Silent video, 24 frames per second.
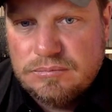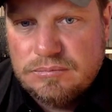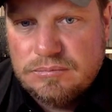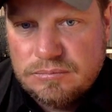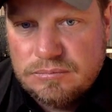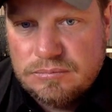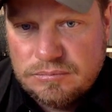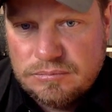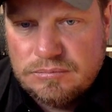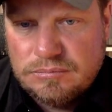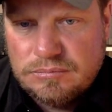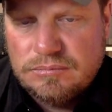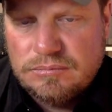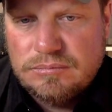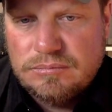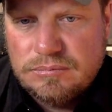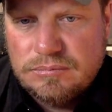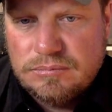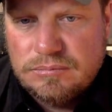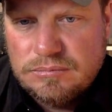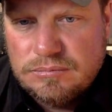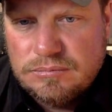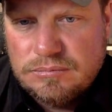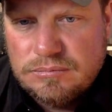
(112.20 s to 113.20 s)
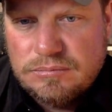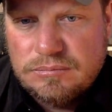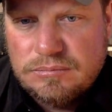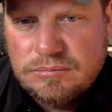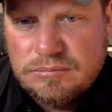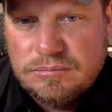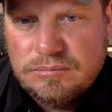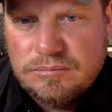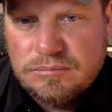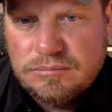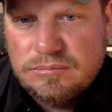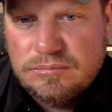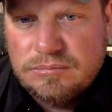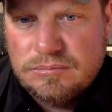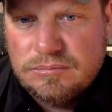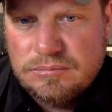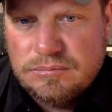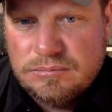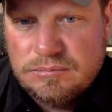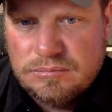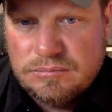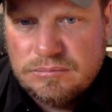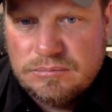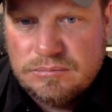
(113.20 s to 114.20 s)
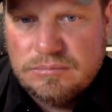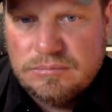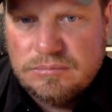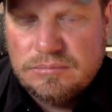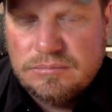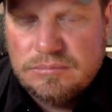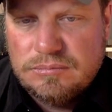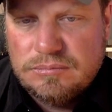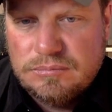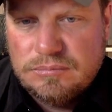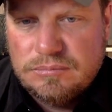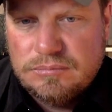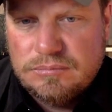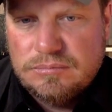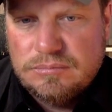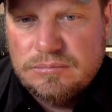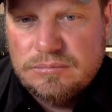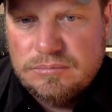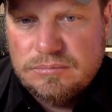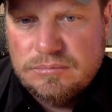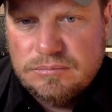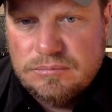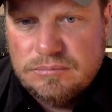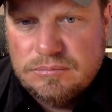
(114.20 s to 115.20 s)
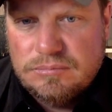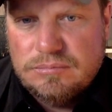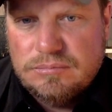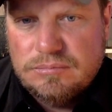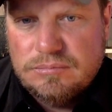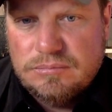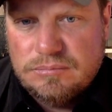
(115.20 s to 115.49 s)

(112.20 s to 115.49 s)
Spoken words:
[no speech]